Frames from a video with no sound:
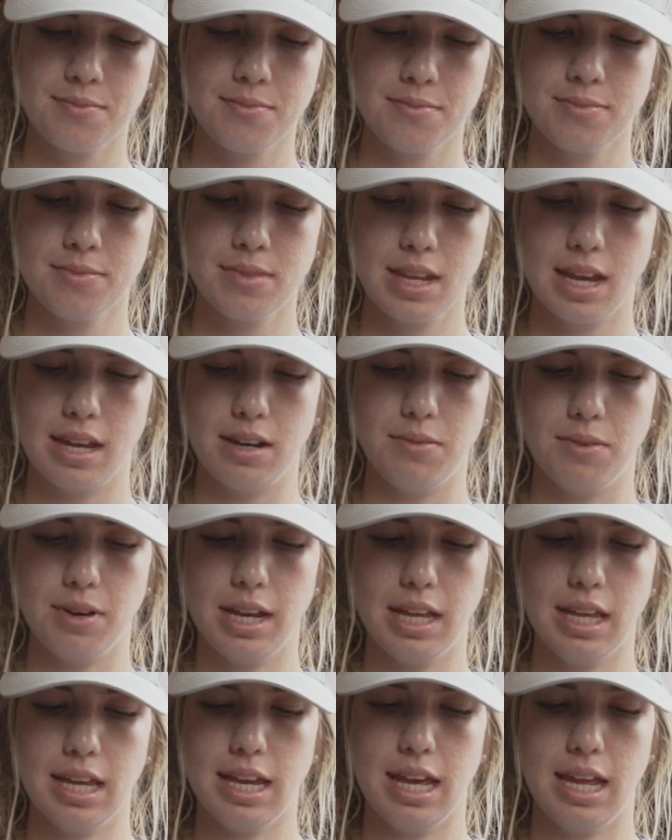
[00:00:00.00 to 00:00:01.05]
And
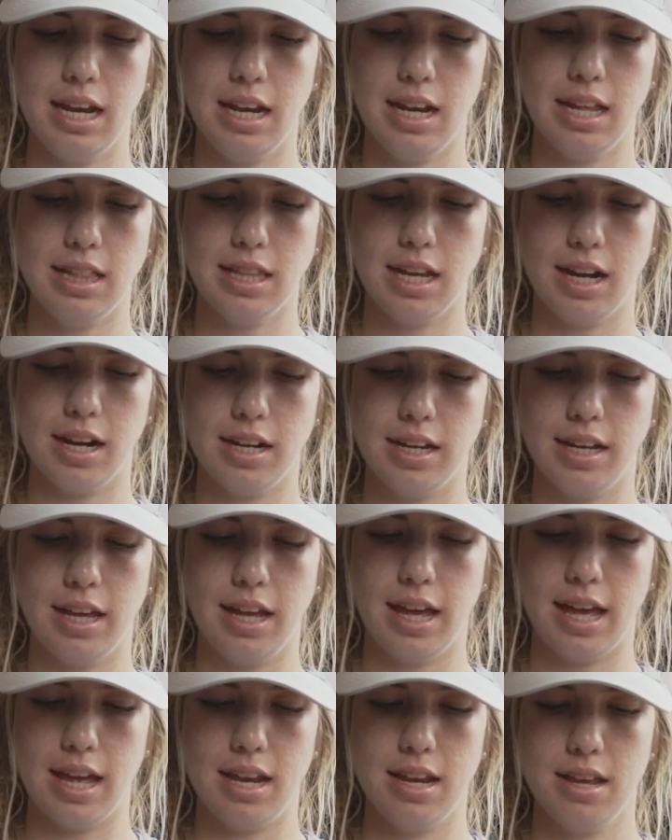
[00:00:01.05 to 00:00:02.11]
really get it in there
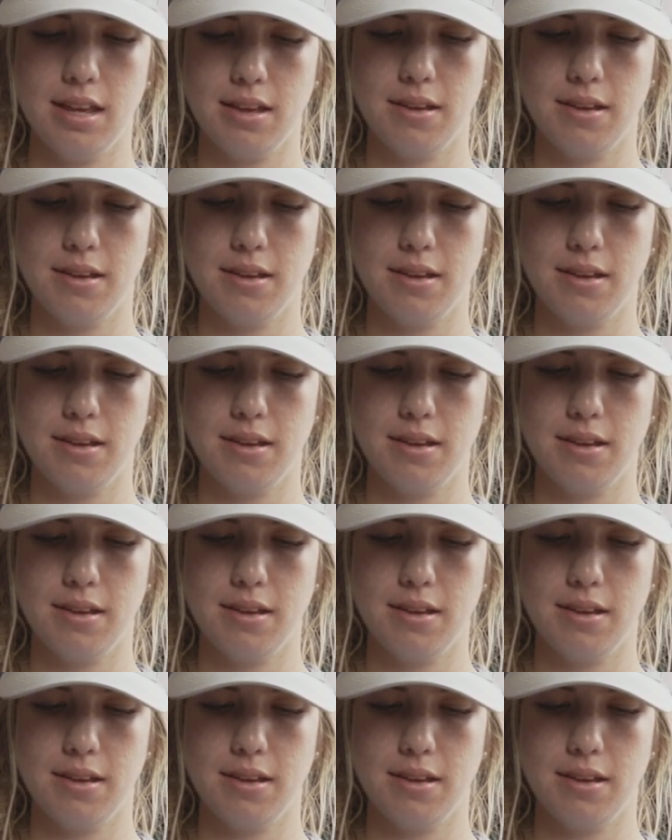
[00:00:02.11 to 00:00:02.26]
good.